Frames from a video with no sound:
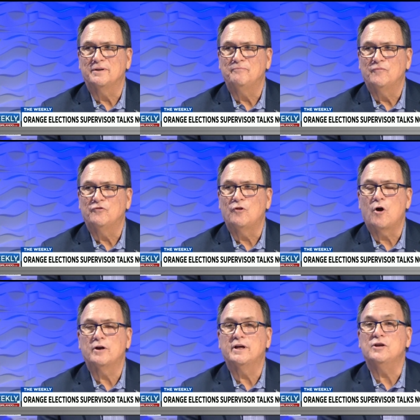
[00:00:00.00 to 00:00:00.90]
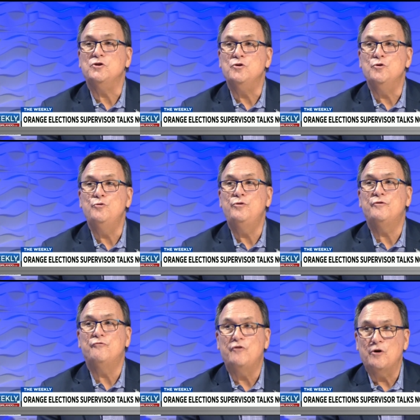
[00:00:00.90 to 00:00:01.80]
Mm-hmm. Florida, you the
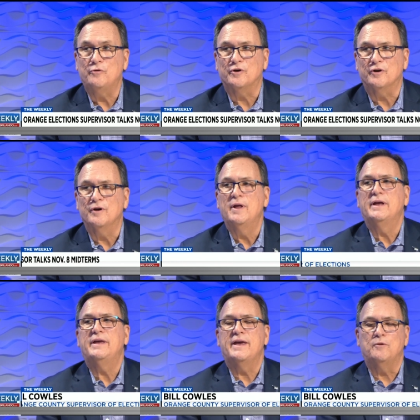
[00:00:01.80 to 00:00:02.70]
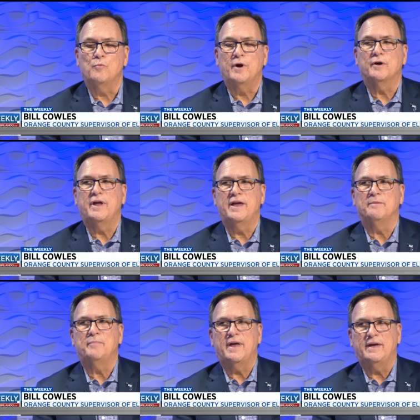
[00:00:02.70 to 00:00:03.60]
voter can wear
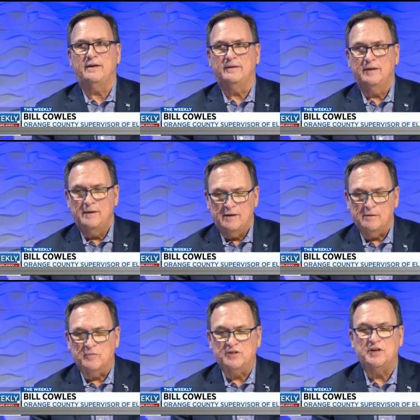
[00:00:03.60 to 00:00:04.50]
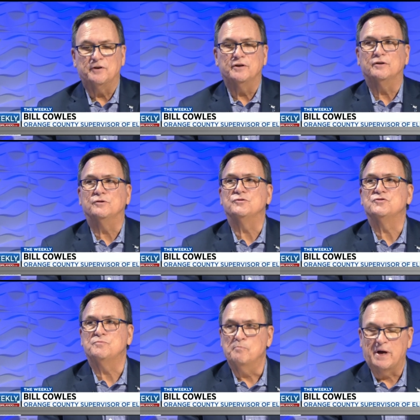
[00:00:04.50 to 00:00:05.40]
campaign
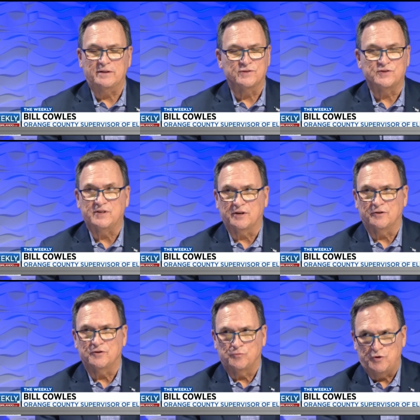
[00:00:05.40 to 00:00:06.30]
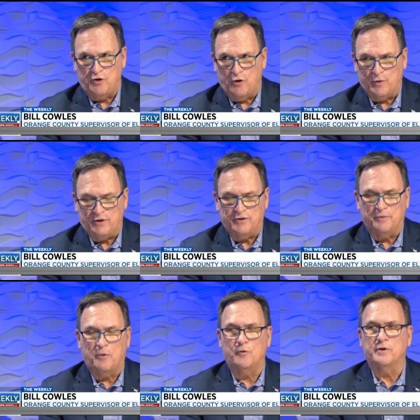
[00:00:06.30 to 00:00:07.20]
materials, buttons, stickers when you go into the
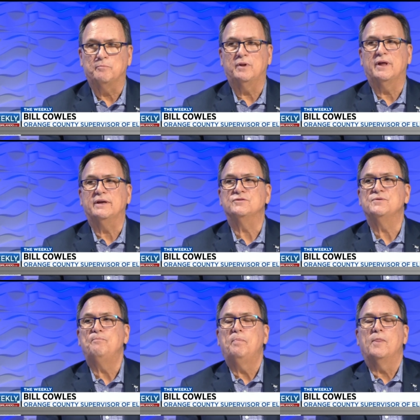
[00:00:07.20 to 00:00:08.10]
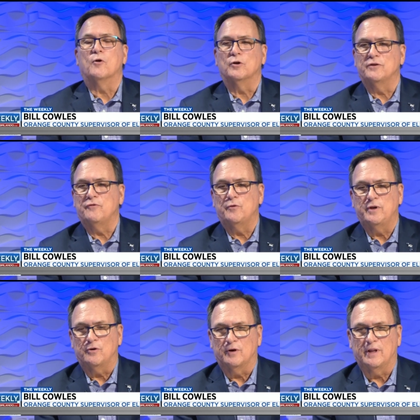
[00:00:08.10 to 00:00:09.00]
polling place, early
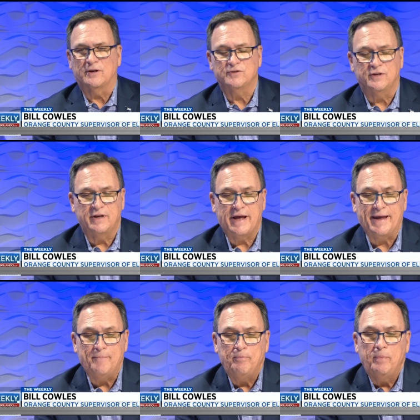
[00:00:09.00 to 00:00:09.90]
voting or election day.